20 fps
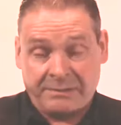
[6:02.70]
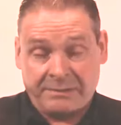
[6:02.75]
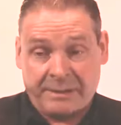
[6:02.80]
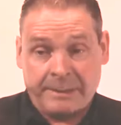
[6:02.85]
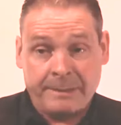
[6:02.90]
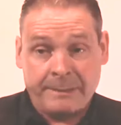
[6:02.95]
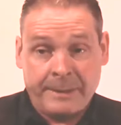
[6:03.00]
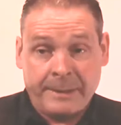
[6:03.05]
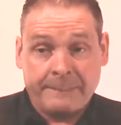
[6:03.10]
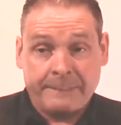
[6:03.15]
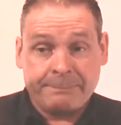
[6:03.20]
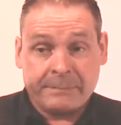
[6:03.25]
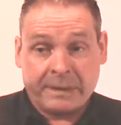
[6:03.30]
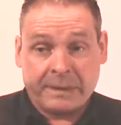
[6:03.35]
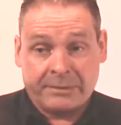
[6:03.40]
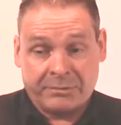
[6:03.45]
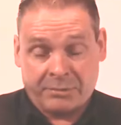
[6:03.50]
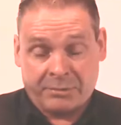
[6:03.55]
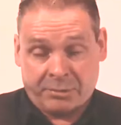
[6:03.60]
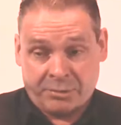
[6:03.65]
a
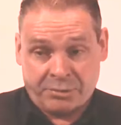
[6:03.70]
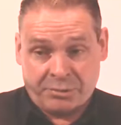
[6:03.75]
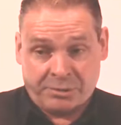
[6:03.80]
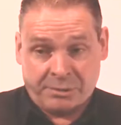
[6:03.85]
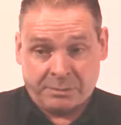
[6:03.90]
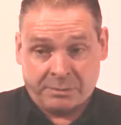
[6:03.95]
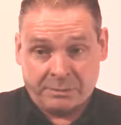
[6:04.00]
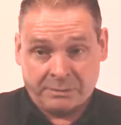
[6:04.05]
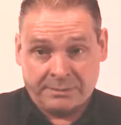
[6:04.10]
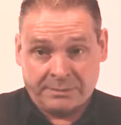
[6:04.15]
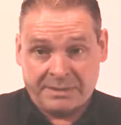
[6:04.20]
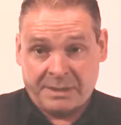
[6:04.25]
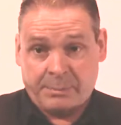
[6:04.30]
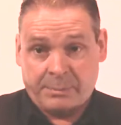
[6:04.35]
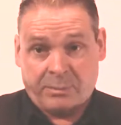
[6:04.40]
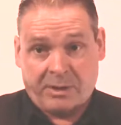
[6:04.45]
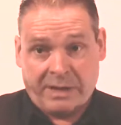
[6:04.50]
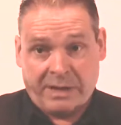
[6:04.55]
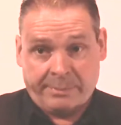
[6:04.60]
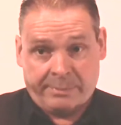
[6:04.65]
surgical
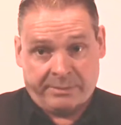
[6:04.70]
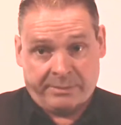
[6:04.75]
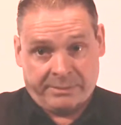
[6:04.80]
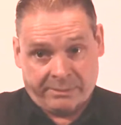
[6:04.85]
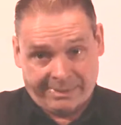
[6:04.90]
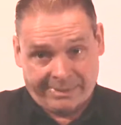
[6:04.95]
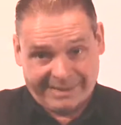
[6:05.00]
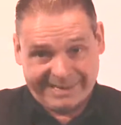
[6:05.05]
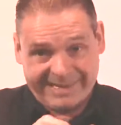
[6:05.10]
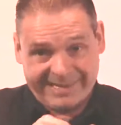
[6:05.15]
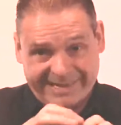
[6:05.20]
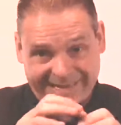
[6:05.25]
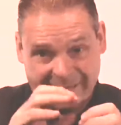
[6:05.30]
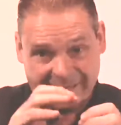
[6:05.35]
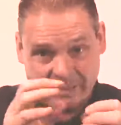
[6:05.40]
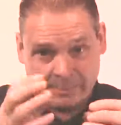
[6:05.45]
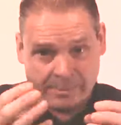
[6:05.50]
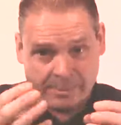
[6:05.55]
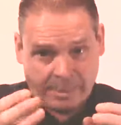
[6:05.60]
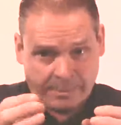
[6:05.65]
debridement or a
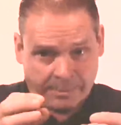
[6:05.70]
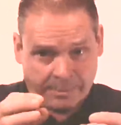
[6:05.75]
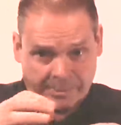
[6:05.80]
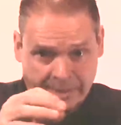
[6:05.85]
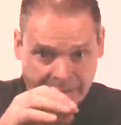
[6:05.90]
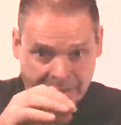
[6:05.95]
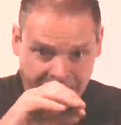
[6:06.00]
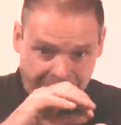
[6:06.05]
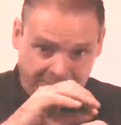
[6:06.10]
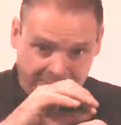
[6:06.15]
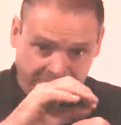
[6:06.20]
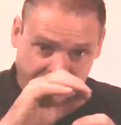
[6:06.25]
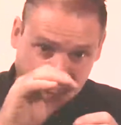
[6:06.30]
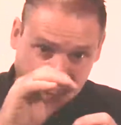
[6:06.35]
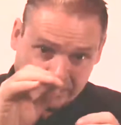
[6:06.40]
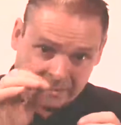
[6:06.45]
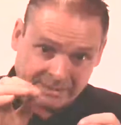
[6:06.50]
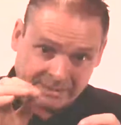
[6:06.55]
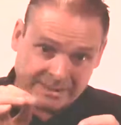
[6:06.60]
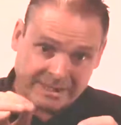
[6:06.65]
cleanup operation to
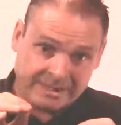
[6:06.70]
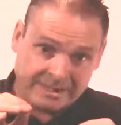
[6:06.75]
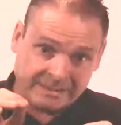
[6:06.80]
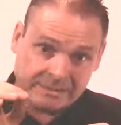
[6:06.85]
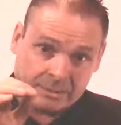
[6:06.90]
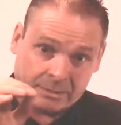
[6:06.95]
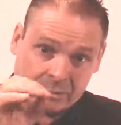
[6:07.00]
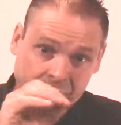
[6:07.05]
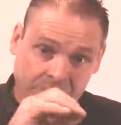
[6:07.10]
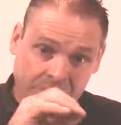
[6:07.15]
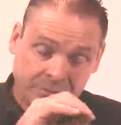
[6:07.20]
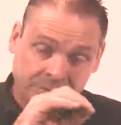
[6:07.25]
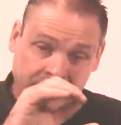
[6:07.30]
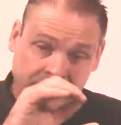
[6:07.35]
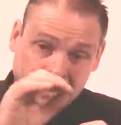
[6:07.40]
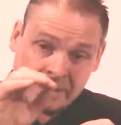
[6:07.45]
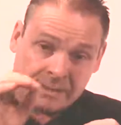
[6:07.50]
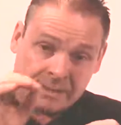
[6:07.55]
try and take those